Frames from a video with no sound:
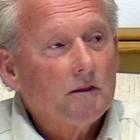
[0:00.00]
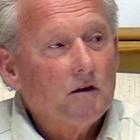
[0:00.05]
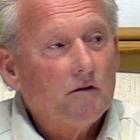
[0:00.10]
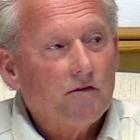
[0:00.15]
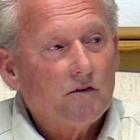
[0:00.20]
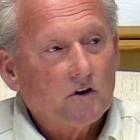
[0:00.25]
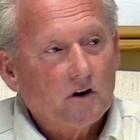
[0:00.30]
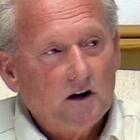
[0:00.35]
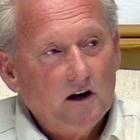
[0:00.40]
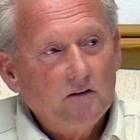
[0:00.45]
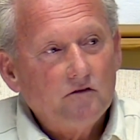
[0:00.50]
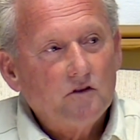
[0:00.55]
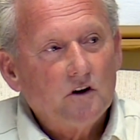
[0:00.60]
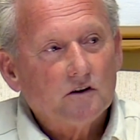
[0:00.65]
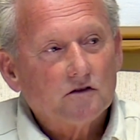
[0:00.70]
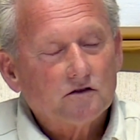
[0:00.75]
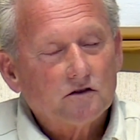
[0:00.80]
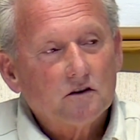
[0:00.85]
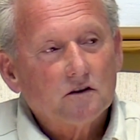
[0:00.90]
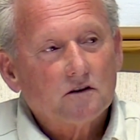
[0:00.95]
The
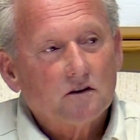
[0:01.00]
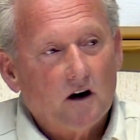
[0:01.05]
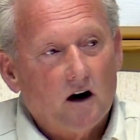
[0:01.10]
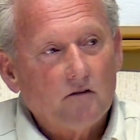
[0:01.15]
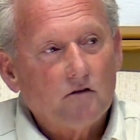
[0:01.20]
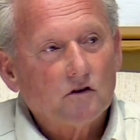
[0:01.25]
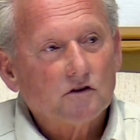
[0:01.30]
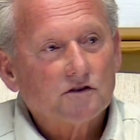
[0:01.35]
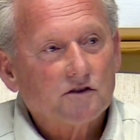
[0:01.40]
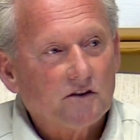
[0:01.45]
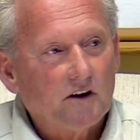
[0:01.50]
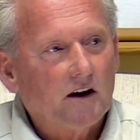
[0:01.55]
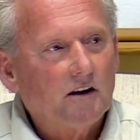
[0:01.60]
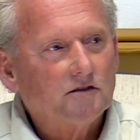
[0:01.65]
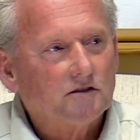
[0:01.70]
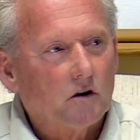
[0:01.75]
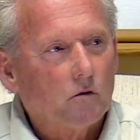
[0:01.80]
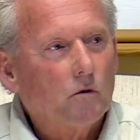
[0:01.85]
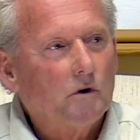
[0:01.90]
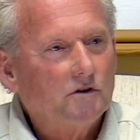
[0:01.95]
forgiveness covers
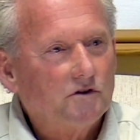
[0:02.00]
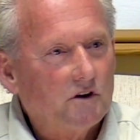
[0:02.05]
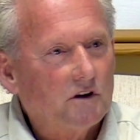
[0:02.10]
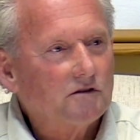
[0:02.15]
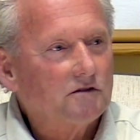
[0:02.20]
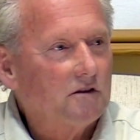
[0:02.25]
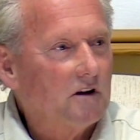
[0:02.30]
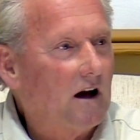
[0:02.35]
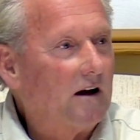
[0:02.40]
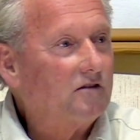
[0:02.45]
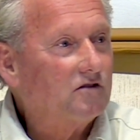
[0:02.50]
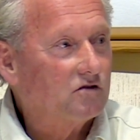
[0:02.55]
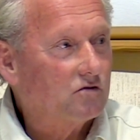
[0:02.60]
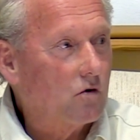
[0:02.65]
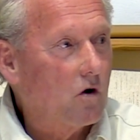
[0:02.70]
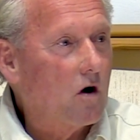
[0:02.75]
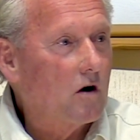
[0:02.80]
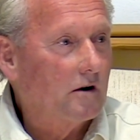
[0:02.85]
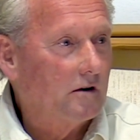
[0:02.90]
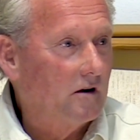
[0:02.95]
things that we're just not
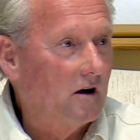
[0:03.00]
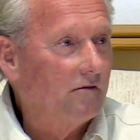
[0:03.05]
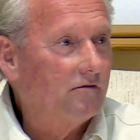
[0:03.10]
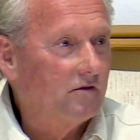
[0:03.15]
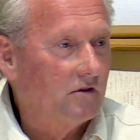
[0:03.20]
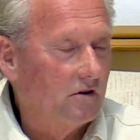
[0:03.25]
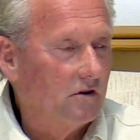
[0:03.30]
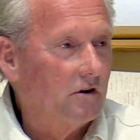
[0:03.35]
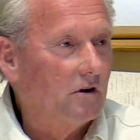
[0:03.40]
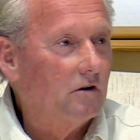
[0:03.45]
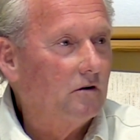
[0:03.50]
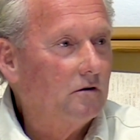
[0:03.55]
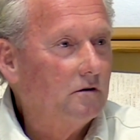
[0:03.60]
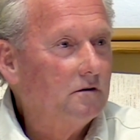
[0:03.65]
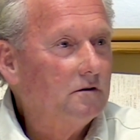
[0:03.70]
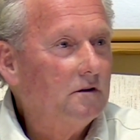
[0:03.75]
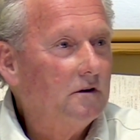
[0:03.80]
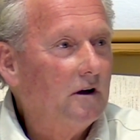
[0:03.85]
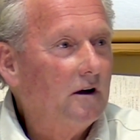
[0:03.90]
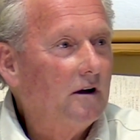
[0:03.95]
strong enough to do.
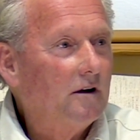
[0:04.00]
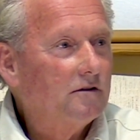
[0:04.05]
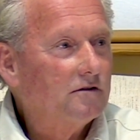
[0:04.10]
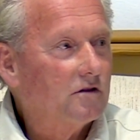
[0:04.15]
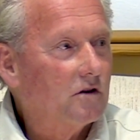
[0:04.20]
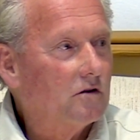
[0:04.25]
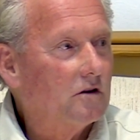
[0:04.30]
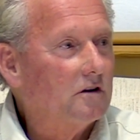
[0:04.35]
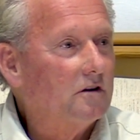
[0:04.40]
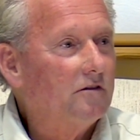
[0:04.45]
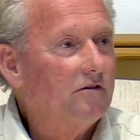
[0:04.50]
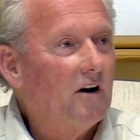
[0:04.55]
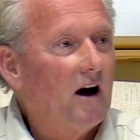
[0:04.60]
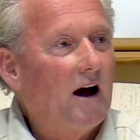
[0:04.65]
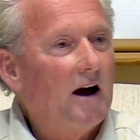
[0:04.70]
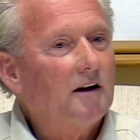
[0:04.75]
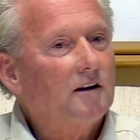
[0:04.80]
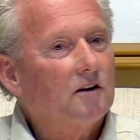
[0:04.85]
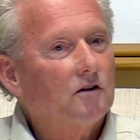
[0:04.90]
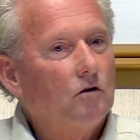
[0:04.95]
So the
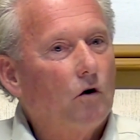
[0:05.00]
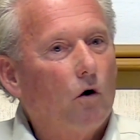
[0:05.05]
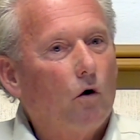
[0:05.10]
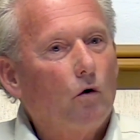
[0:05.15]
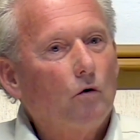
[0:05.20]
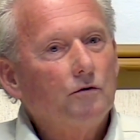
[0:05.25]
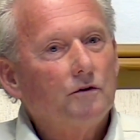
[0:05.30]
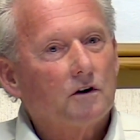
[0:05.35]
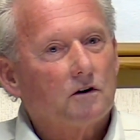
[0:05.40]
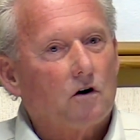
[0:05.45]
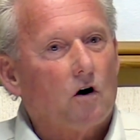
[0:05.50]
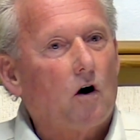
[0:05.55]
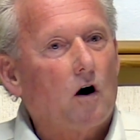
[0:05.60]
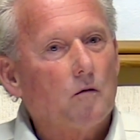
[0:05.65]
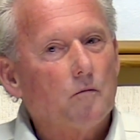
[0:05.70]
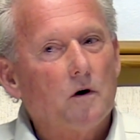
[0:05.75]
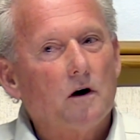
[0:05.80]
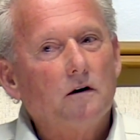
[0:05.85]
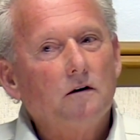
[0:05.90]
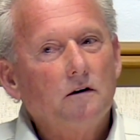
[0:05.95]
divine can hold the
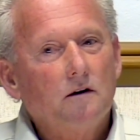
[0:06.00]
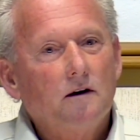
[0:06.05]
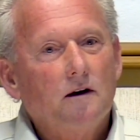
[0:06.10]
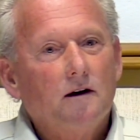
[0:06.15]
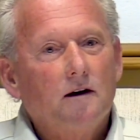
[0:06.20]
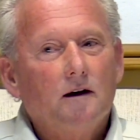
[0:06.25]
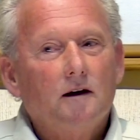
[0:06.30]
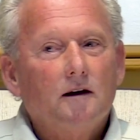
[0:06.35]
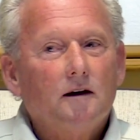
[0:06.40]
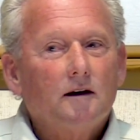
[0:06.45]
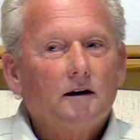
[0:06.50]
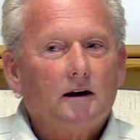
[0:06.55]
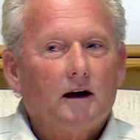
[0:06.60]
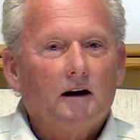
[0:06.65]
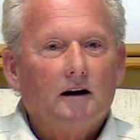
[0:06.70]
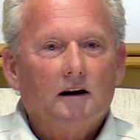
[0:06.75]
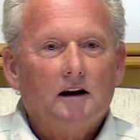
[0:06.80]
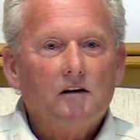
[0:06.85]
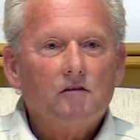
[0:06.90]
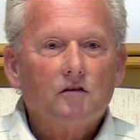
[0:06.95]
karma.
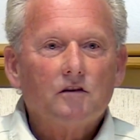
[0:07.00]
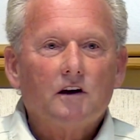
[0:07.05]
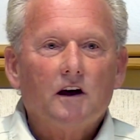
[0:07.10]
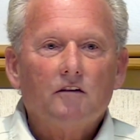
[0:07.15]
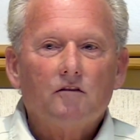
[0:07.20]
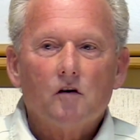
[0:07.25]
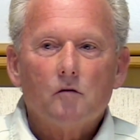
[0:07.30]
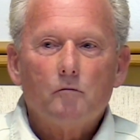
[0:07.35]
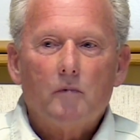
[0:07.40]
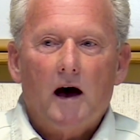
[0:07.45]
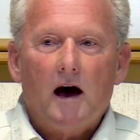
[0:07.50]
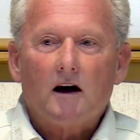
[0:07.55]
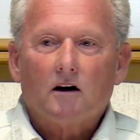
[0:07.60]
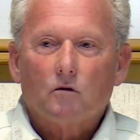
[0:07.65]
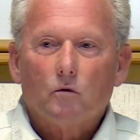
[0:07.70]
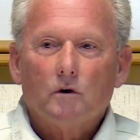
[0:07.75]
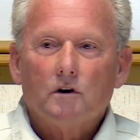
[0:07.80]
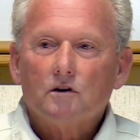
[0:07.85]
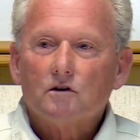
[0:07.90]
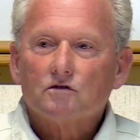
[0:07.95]
Can it even give it
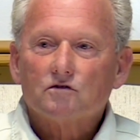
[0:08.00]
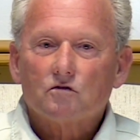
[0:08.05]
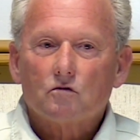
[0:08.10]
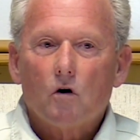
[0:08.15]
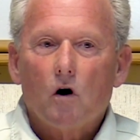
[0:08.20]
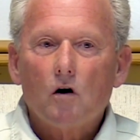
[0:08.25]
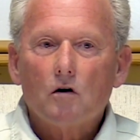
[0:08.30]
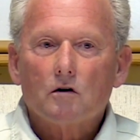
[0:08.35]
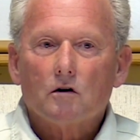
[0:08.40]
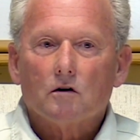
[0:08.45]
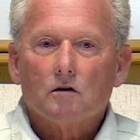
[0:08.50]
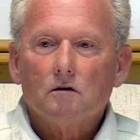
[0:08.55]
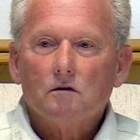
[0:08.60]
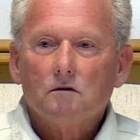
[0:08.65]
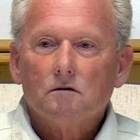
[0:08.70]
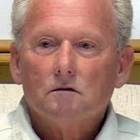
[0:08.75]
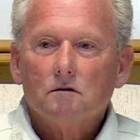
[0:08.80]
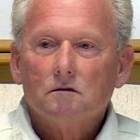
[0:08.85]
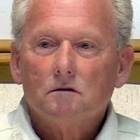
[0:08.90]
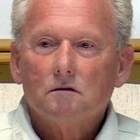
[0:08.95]
back when you're stronger?
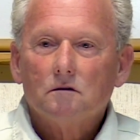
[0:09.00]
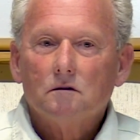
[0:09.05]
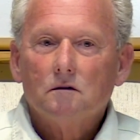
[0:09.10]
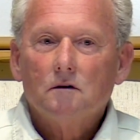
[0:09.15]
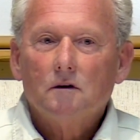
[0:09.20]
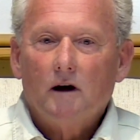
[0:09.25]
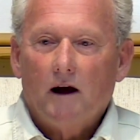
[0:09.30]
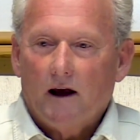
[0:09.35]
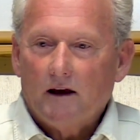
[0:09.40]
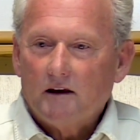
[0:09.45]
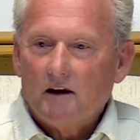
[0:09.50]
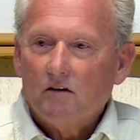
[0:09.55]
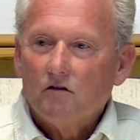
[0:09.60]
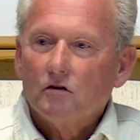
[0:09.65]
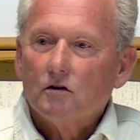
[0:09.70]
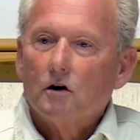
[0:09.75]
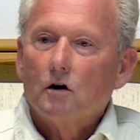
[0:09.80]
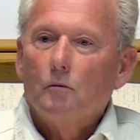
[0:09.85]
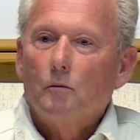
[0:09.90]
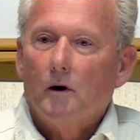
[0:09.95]
And give
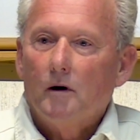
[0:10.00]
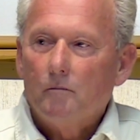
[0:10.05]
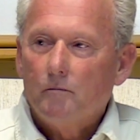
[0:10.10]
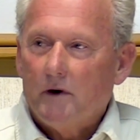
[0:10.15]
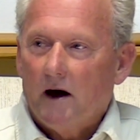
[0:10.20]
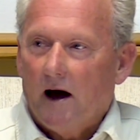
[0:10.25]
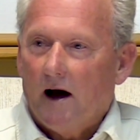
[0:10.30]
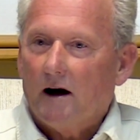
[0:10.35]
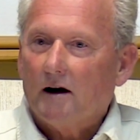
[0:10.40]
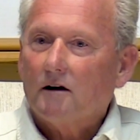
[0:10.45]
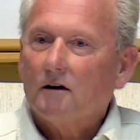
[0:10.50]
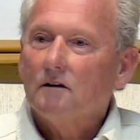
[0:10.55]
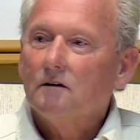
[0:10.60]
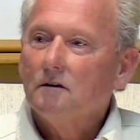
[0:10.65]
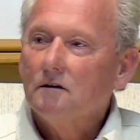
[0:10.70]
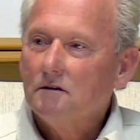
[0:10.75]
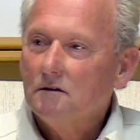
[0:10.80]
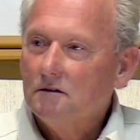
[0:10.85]
a little bit back.